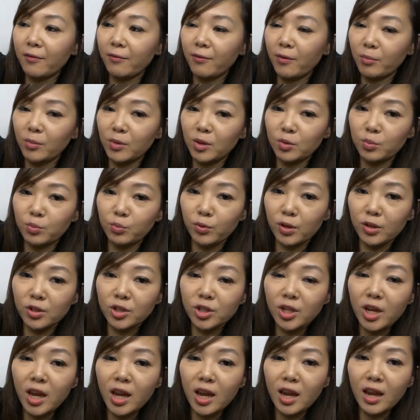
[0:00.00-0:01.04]
from this
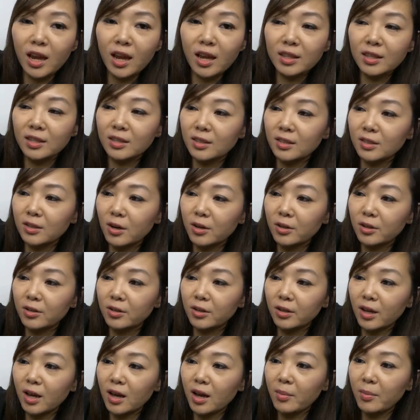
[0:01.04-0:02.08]
brush head started
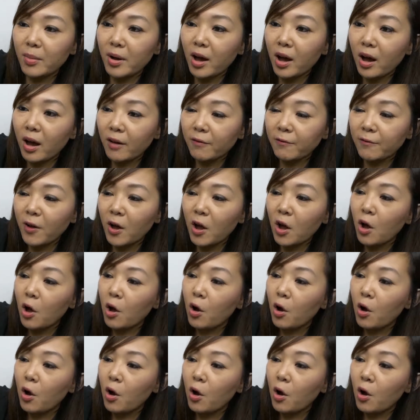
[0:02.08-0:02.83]
to come off